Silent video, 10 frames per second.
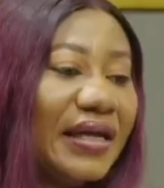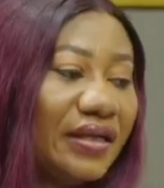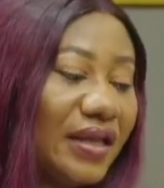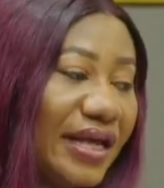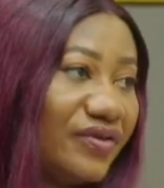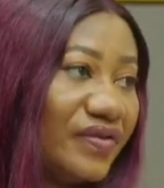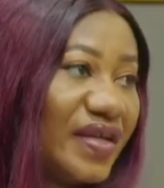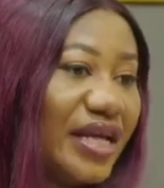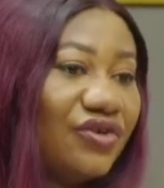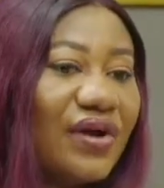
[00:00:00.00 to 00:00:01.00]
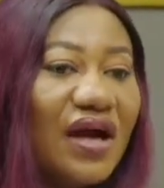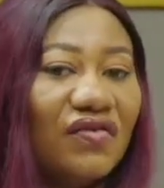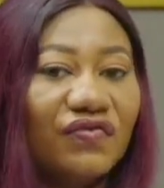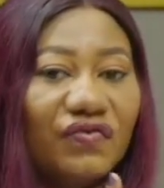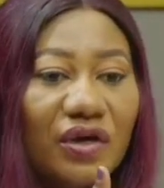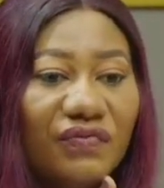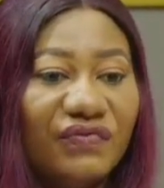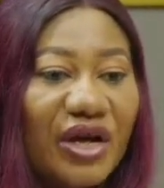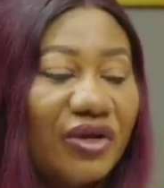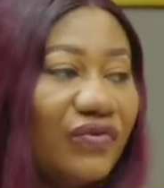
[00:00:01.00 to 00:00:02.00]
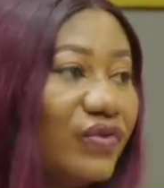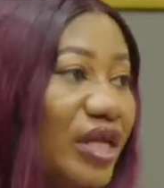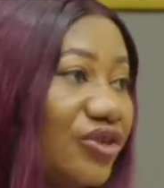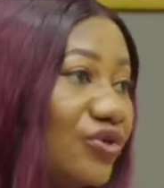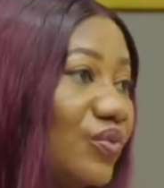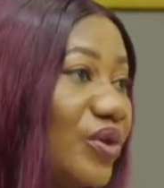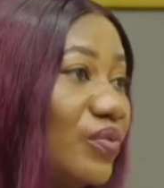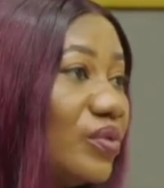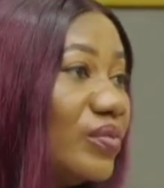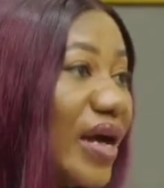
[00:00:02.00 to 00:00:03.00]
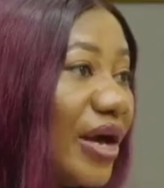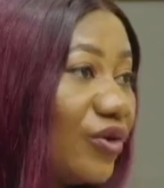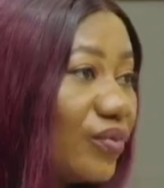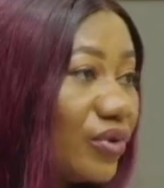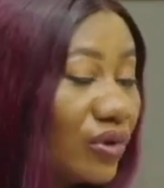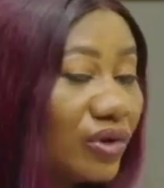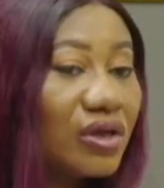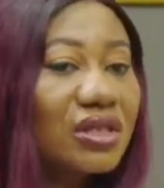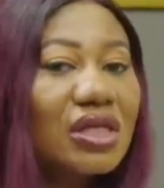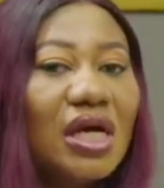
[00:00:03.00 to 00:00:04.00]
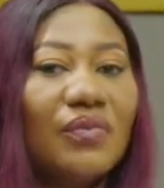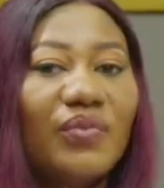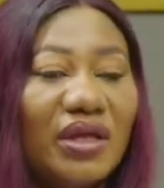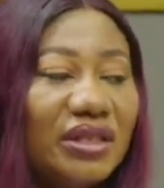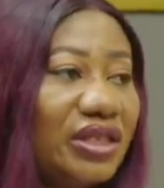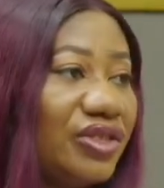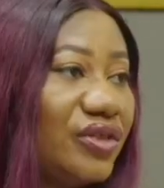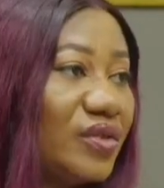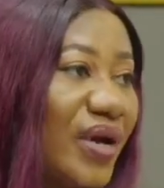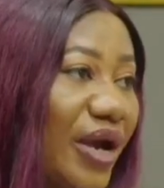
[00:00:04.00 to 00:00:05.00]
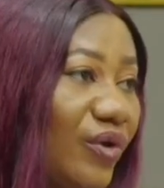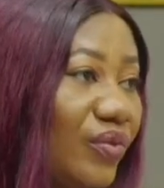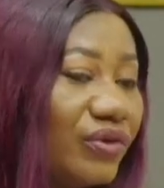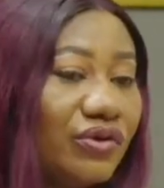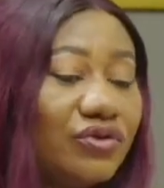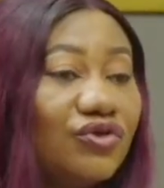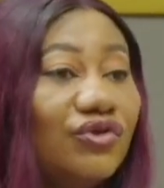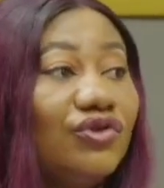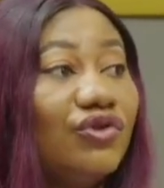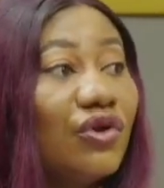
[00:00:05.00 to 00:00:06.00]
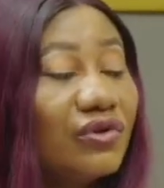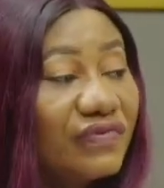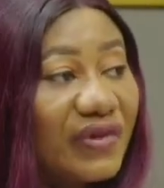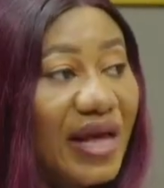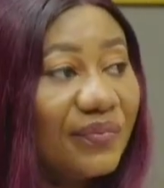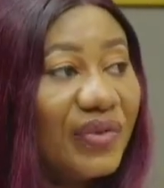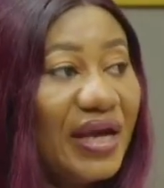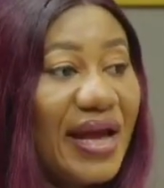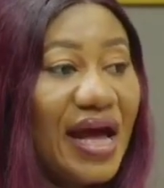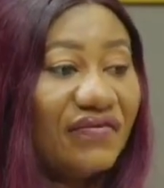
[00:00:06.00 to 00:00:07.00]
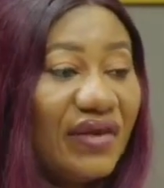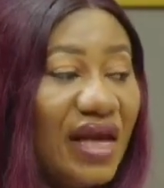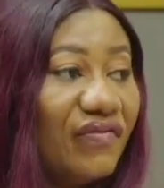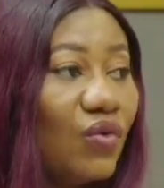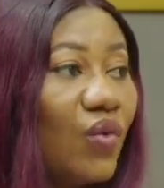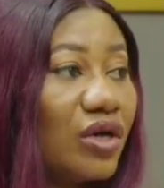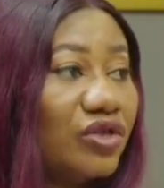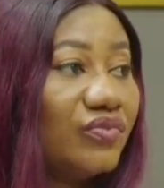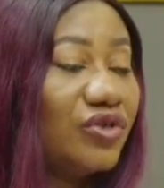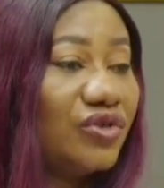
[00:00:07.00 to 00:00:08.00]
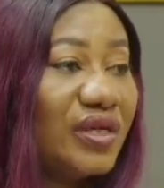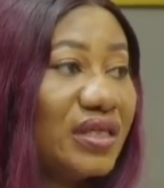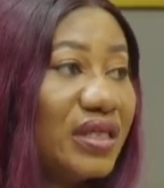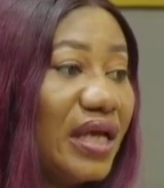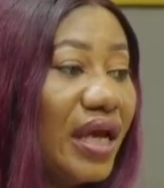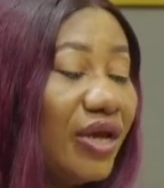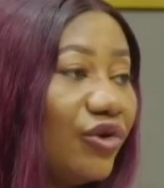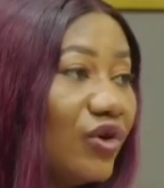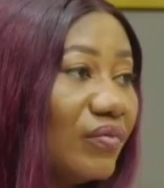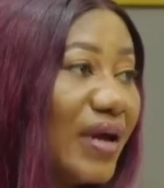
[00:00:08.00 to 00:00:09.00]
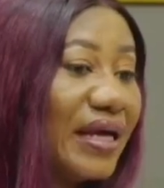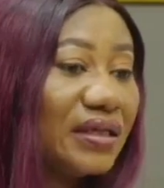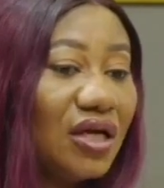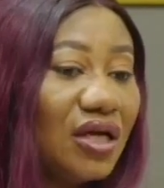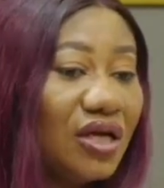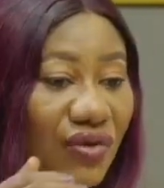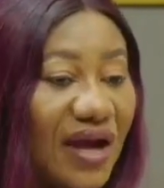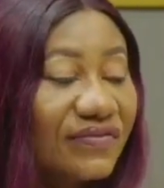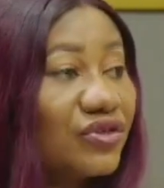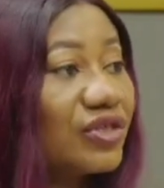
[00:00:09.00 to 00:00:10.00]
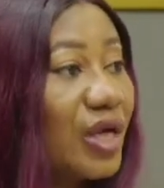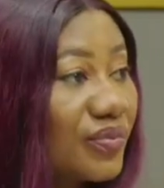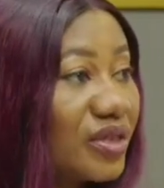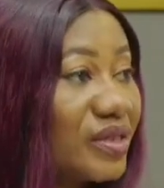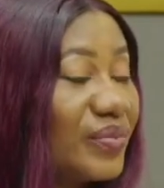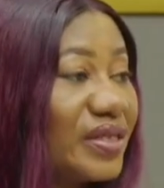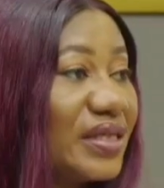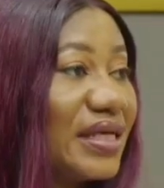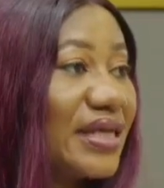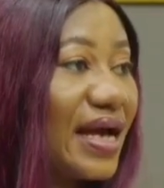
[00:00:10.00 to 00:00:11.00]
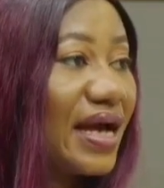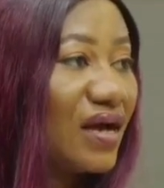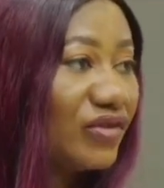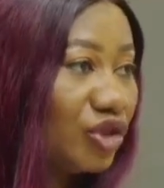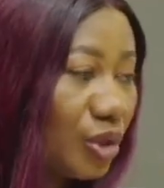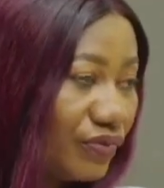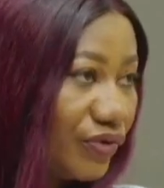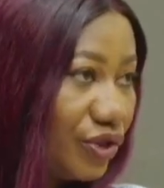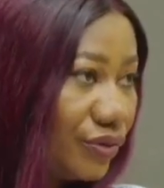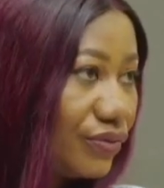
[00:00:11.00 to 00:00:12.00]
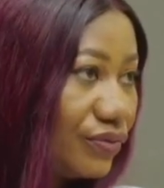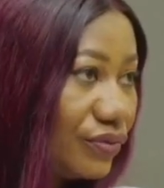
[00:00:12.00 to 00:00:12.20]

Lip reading: and like you said, you have very influential people buy your products, politicians buy your products, so none of them have ever walked up to you and say, hey, young man, you have to stop this business, I have a job for you?